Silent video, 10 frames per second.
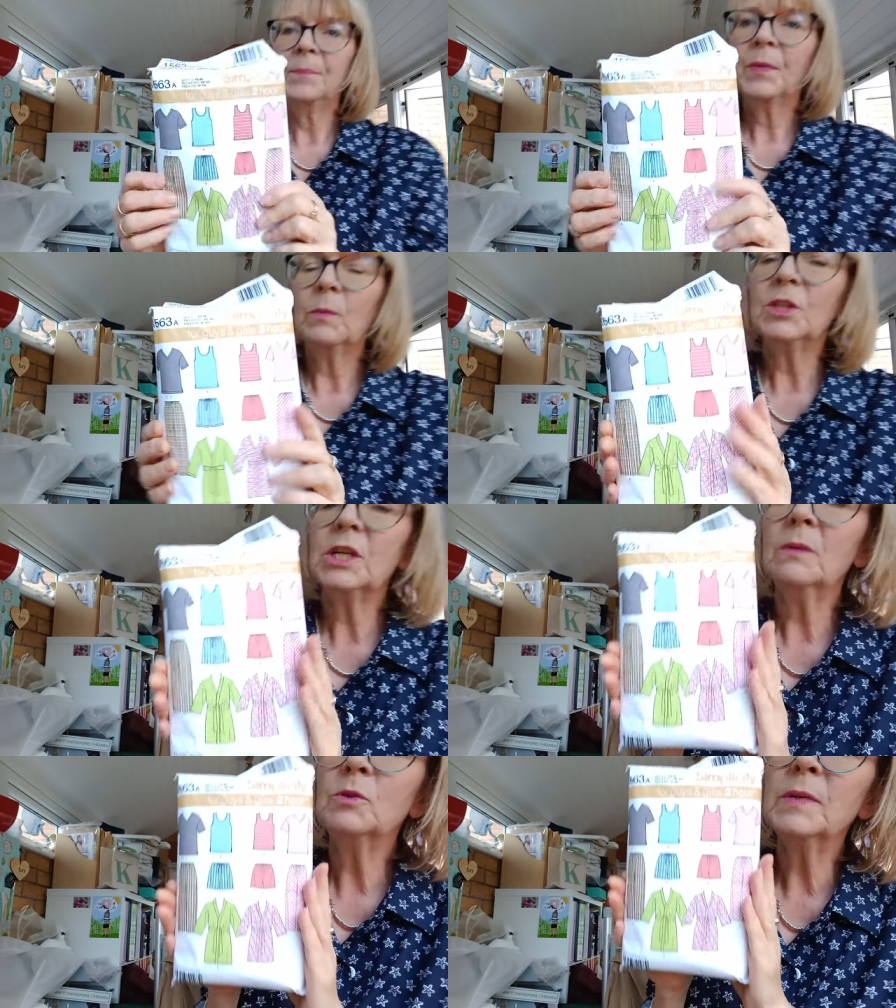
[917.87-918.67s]
which
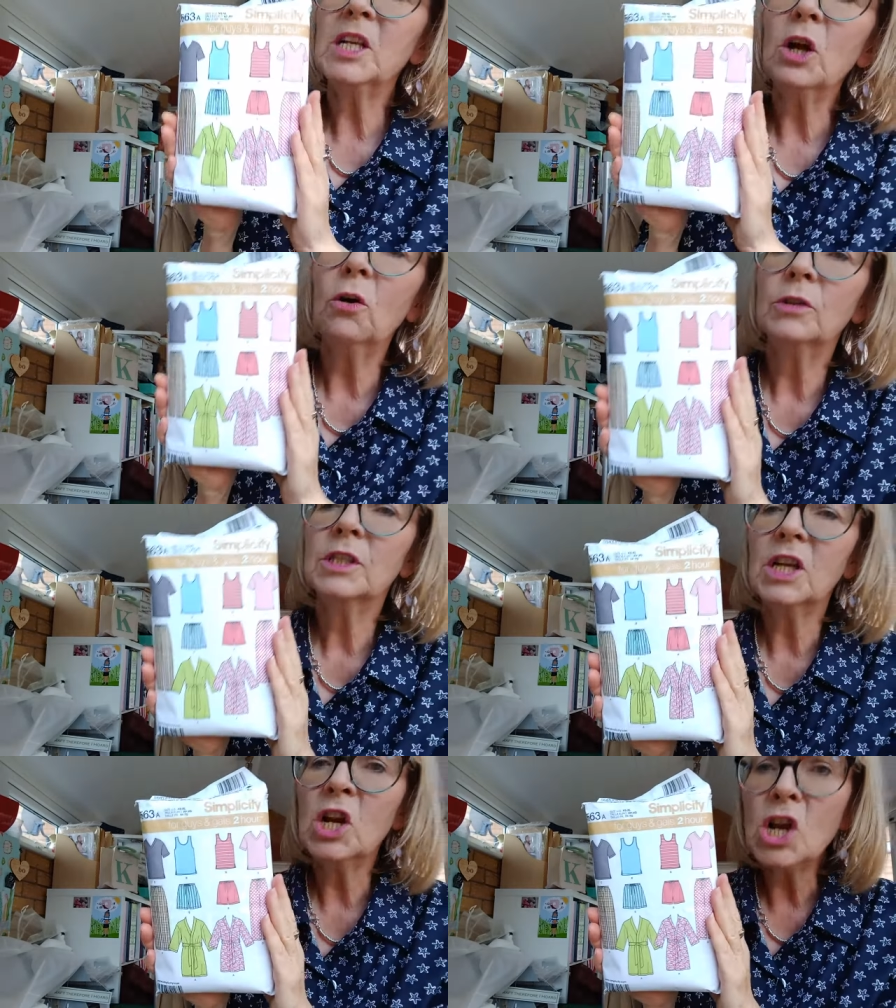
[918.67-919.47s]
comes with
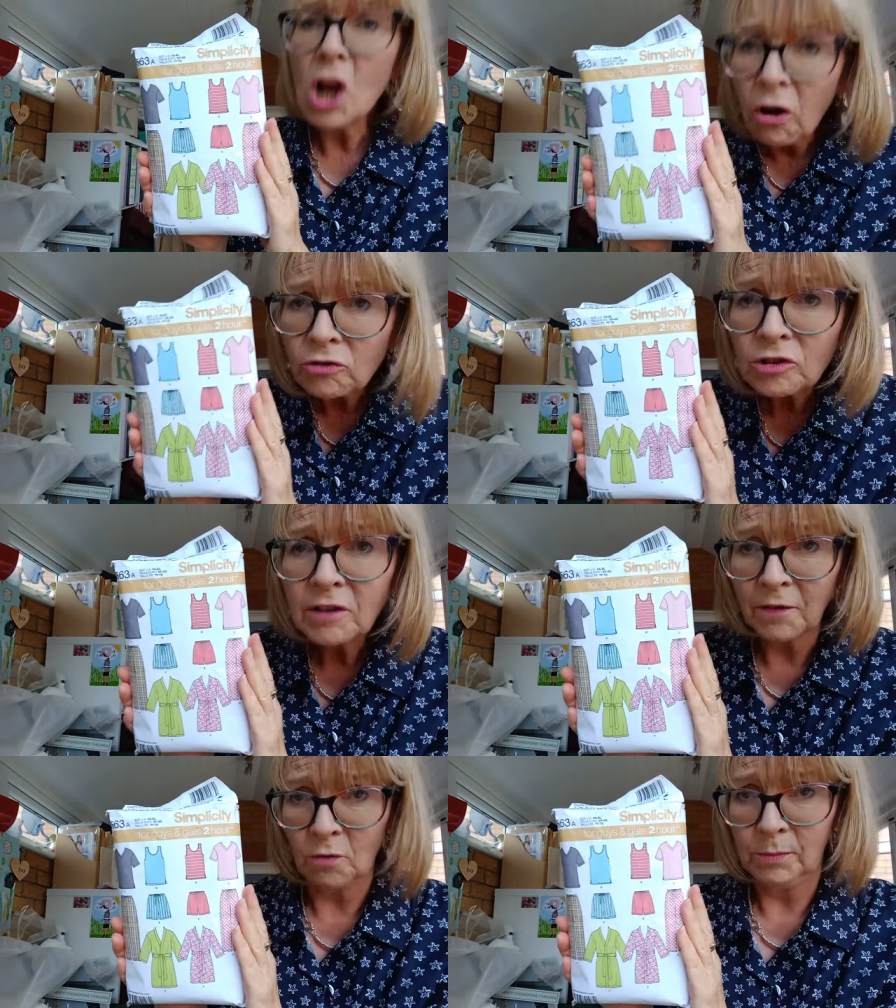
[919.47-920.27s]
lots and lots
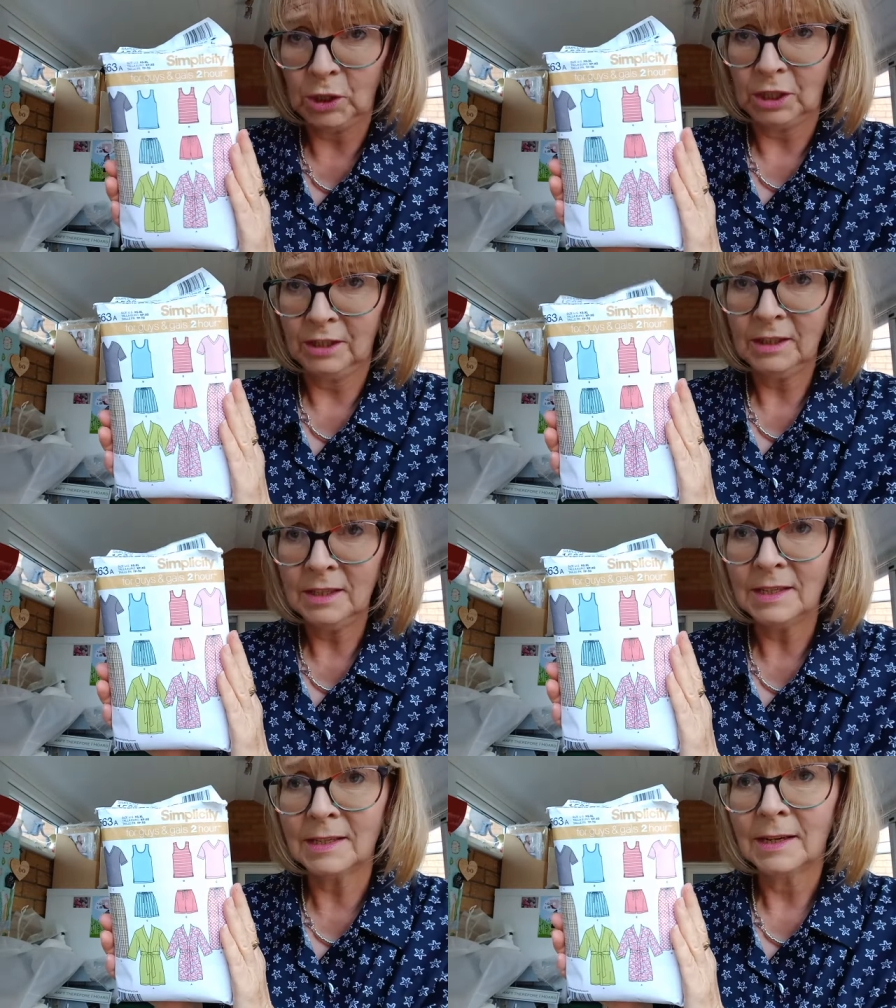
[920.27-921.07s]
of
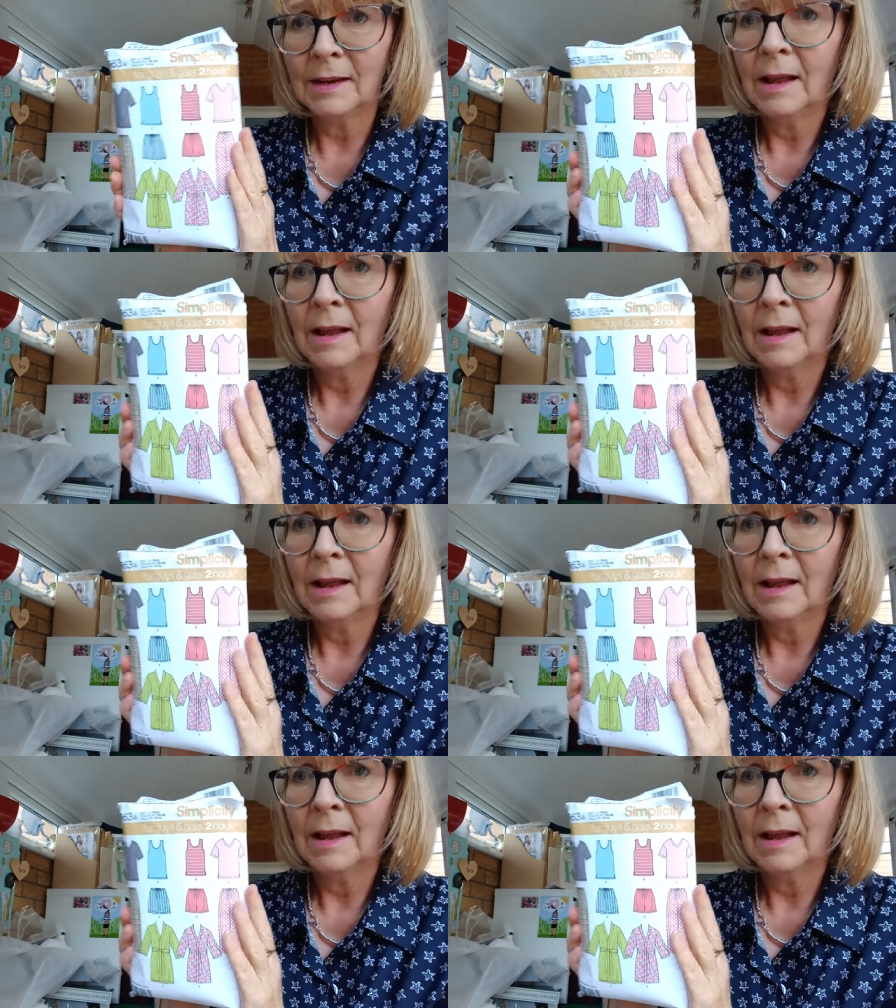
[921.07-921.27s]
options.